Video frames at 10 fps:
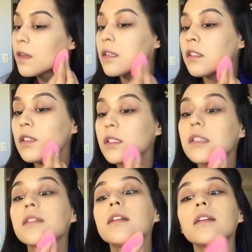This is
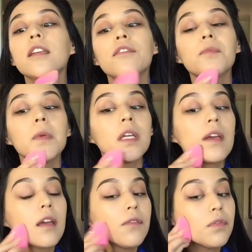just gonna give
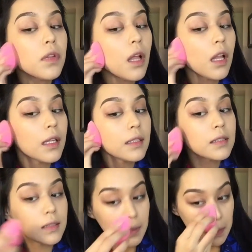me a
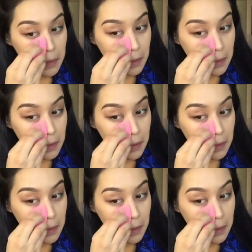flawless